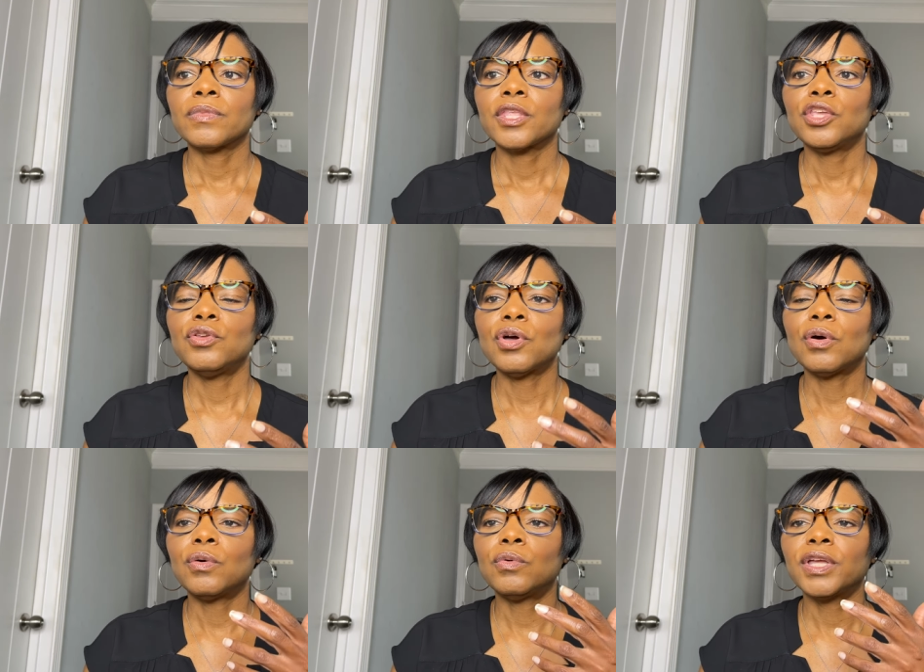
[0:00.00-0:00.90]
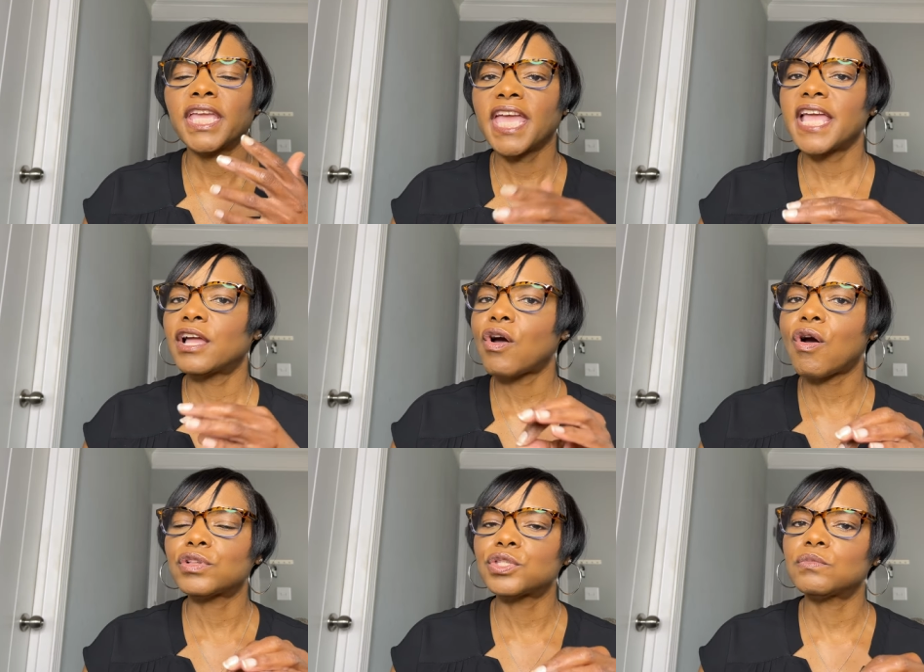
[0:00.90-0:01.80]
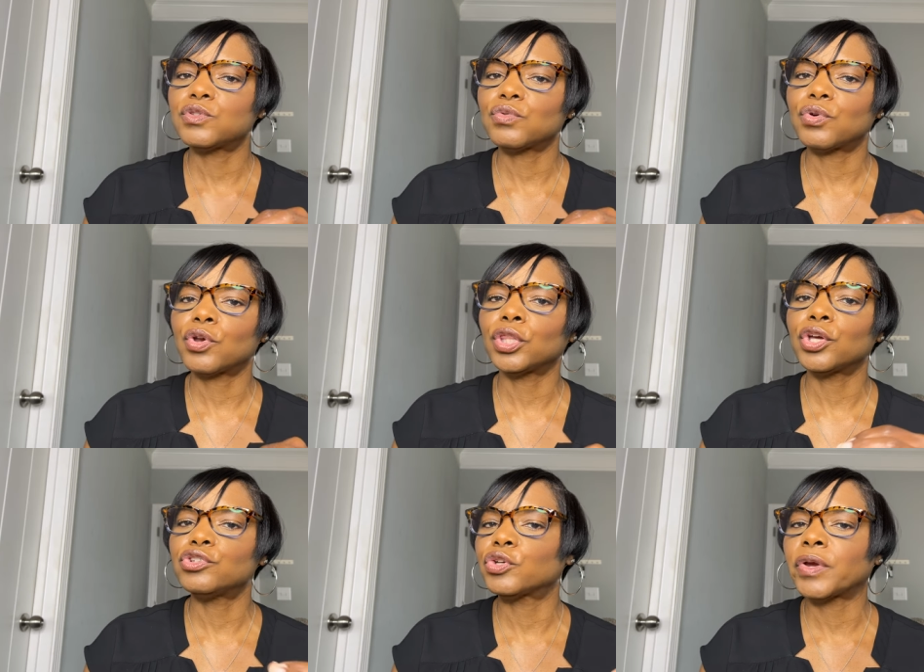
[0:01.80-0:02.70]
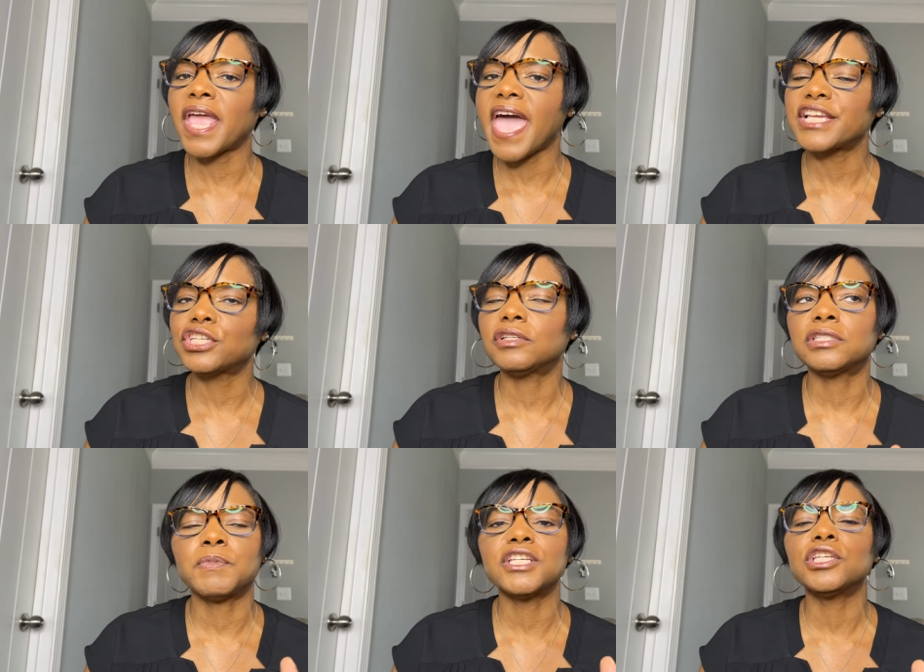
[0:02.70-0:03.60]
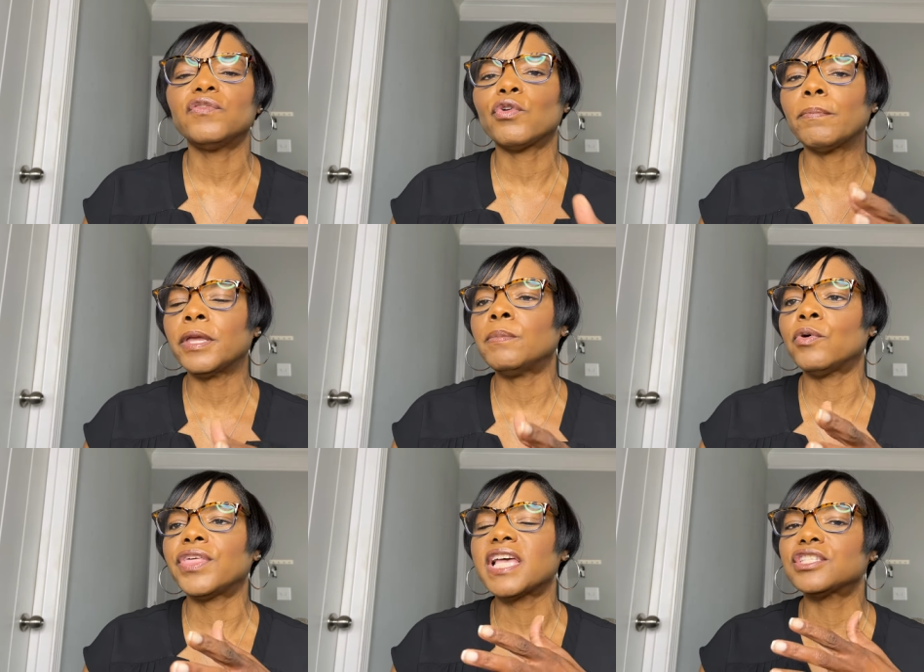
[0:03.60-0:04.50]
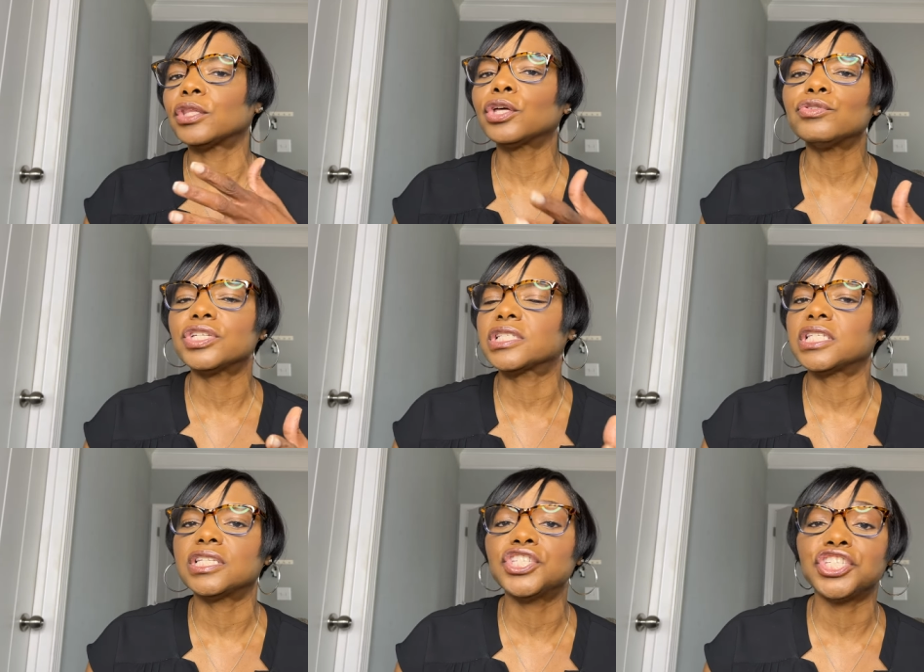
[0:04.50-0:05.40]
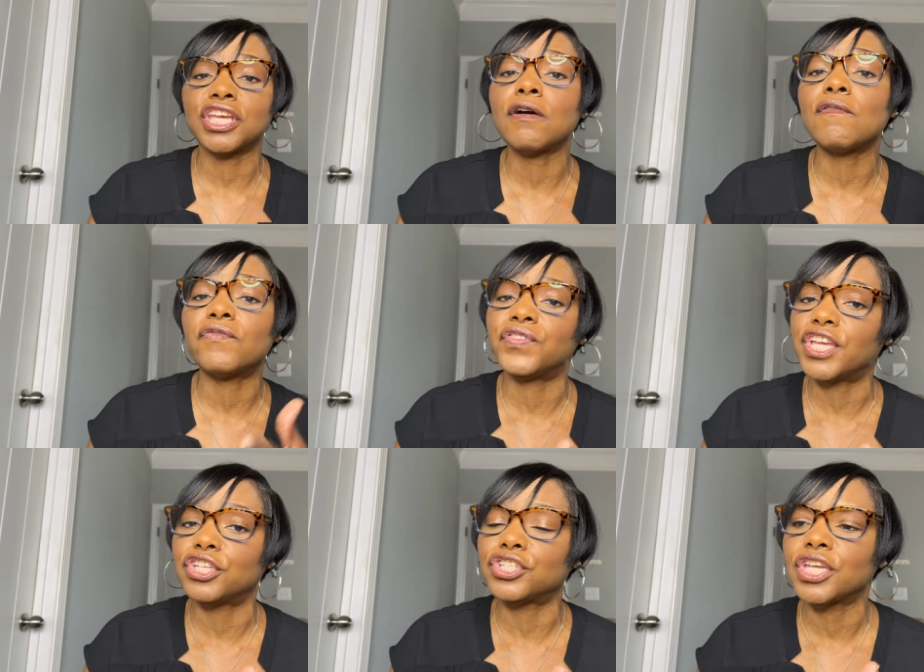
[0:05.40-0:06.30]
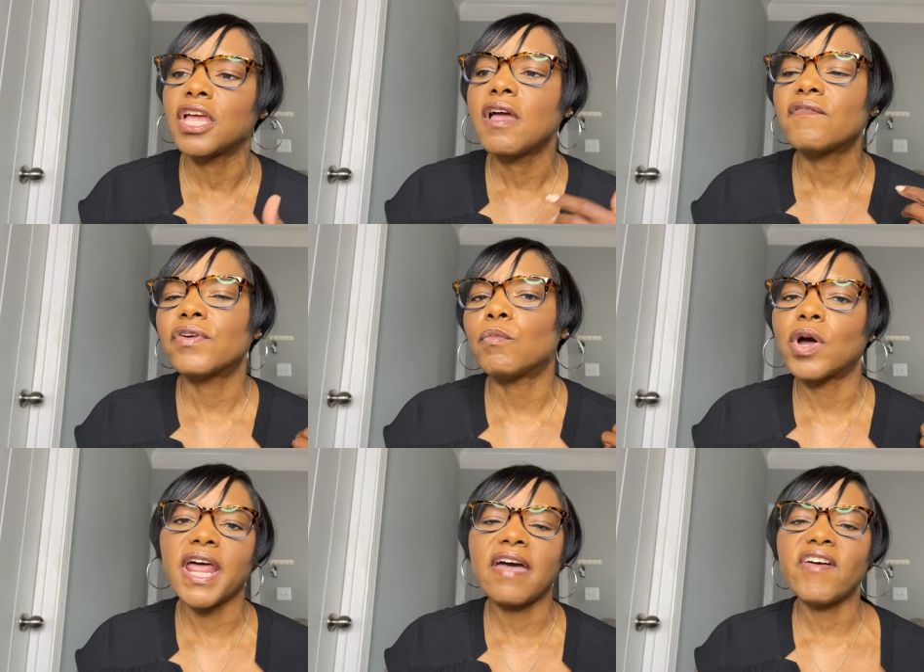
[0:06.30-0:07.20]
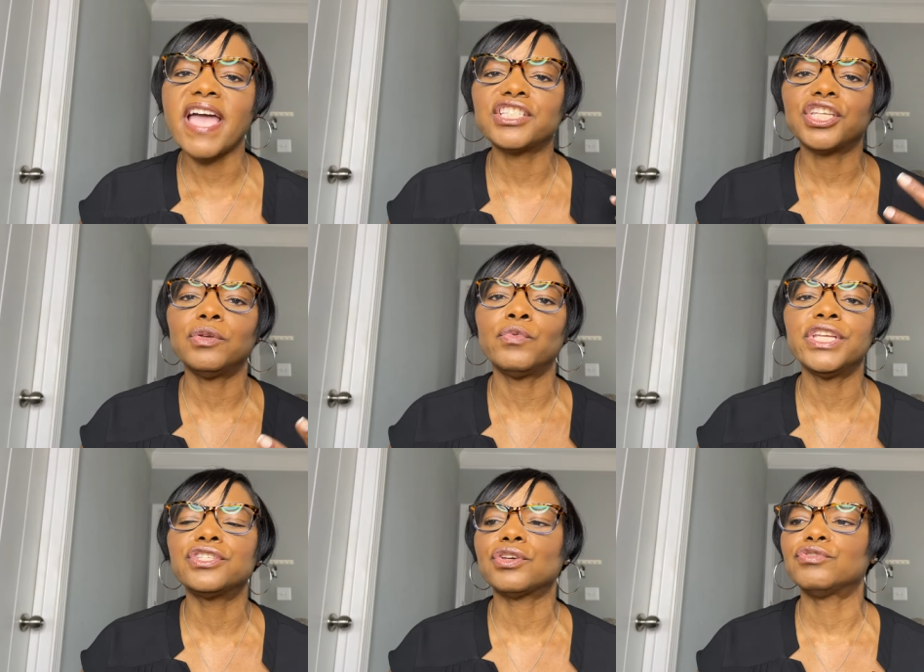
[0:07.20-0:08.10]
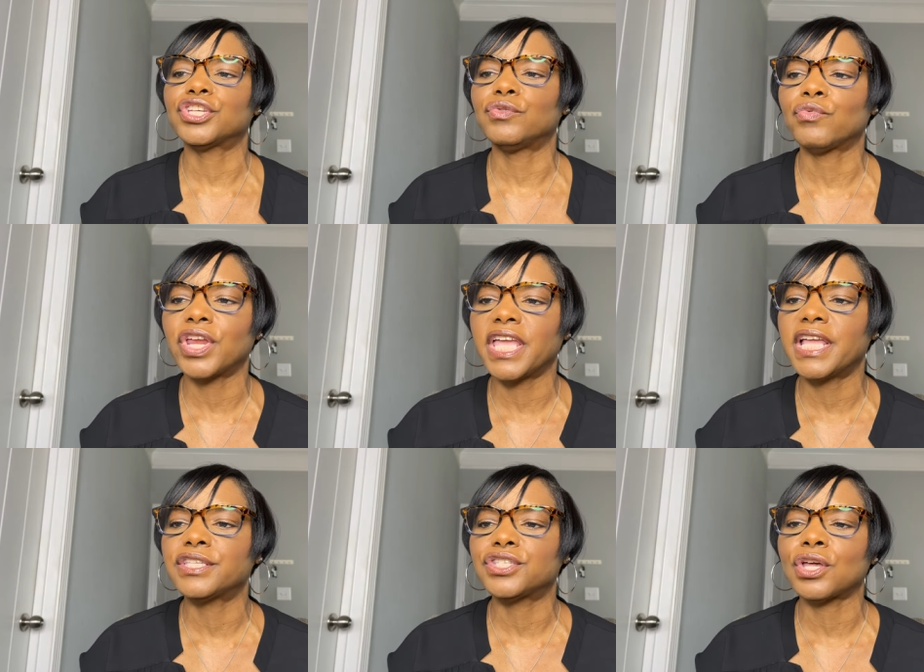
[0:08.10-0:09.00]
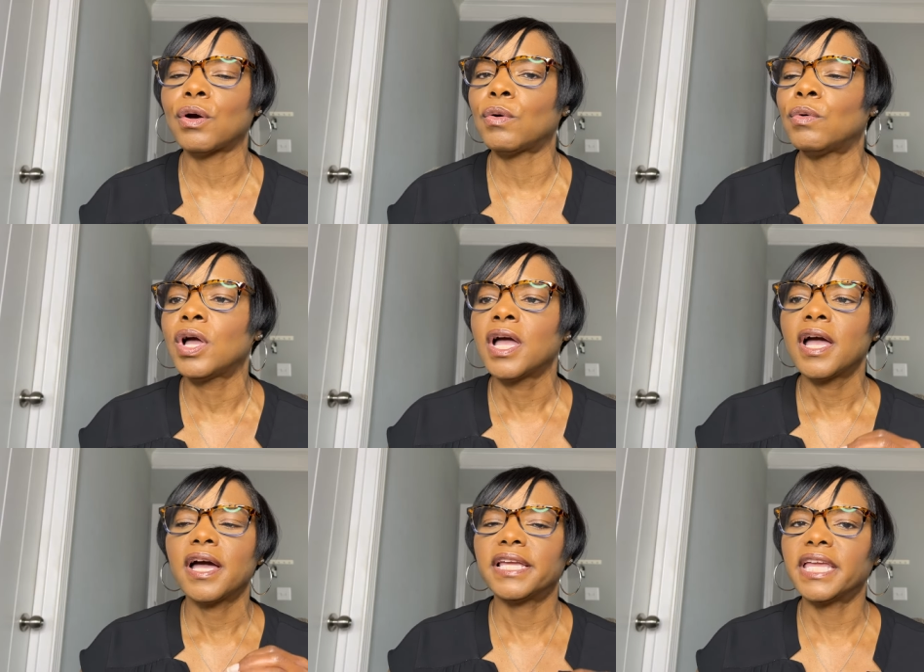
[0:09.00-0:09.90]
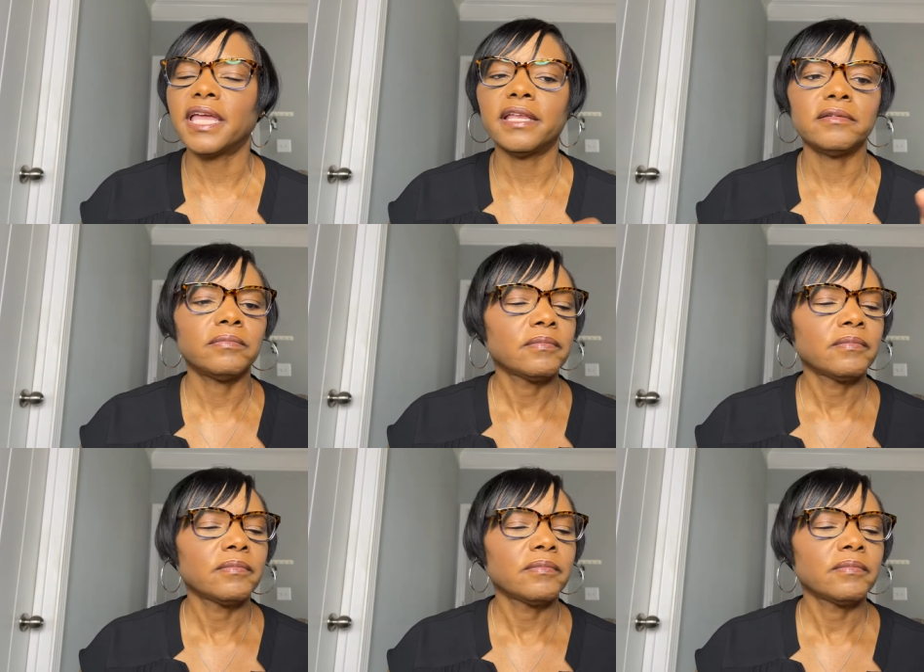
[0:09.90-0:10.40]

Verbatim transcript: you know, can cause some sort of allergic reaction, especially for people that's allergic to shellfish, from what I've actually researched and read. So, again,